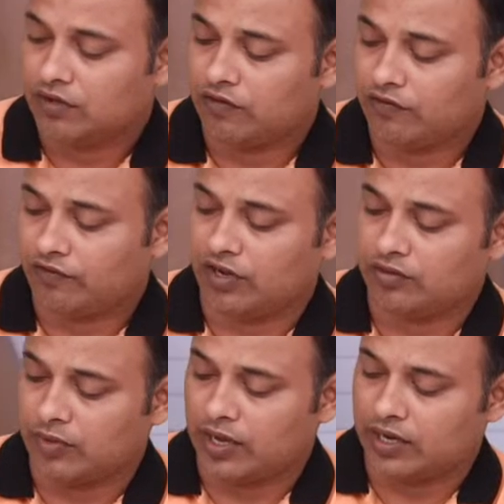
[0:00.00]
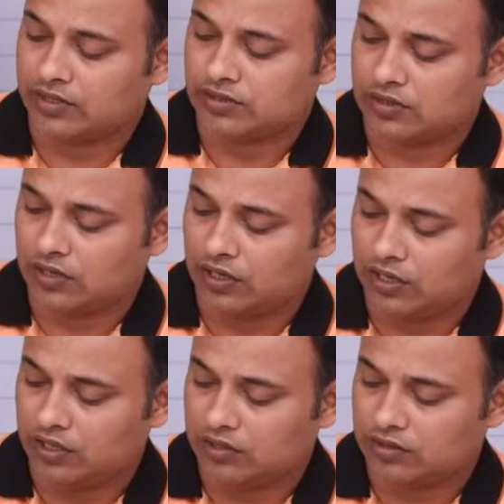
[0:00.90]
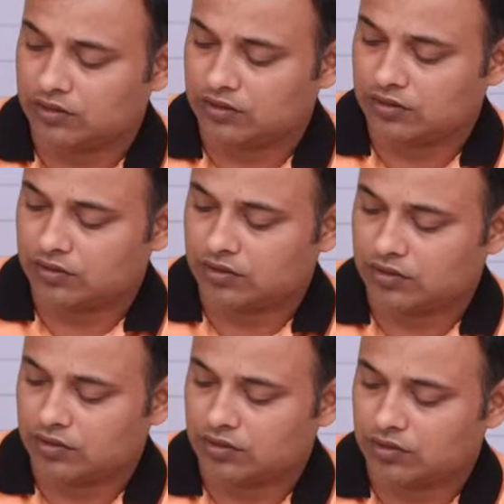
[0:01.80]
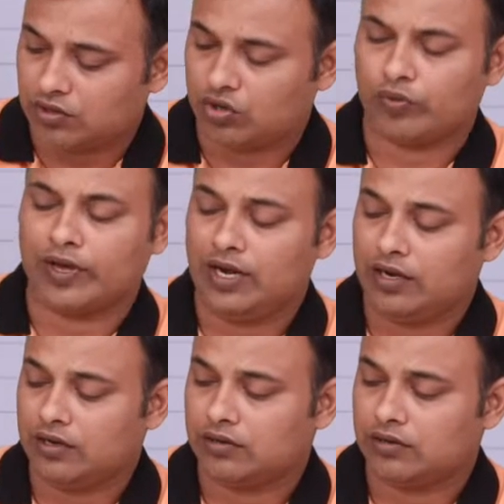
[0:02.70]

15 minus 3, 12,